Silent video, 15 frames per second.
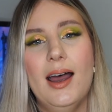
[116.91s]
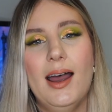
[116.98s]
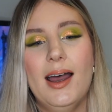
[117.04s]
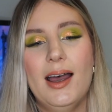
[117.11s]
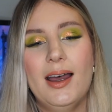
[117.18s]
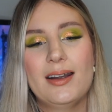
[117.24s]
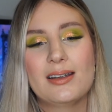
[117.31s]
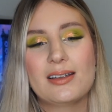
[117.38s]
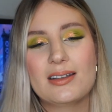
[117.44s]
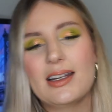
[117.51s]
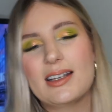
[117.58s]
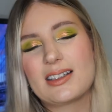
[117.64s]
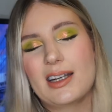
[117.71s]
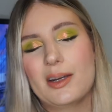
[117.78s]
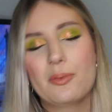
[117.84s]
and
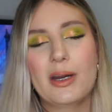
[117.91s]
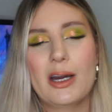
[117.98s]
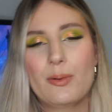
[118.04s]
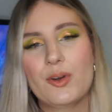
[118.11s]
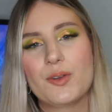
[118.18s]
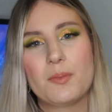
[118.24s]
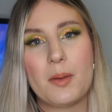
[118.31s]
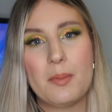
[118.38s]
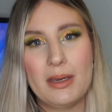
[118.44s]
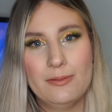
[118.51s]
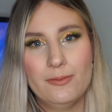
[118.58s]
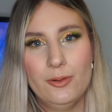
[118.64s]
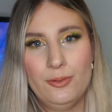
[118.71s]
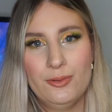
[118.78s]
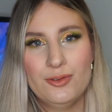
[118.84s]
that's kind of where I want my main
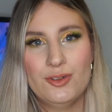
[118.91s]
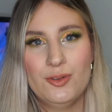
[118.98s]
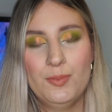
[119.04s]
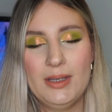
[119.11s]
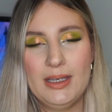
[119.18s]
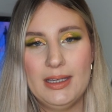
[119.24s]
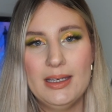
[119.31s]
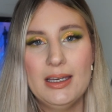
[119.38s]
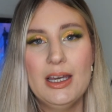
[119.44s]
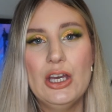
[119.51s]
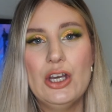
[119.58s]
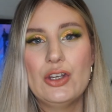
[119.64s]
focus to be.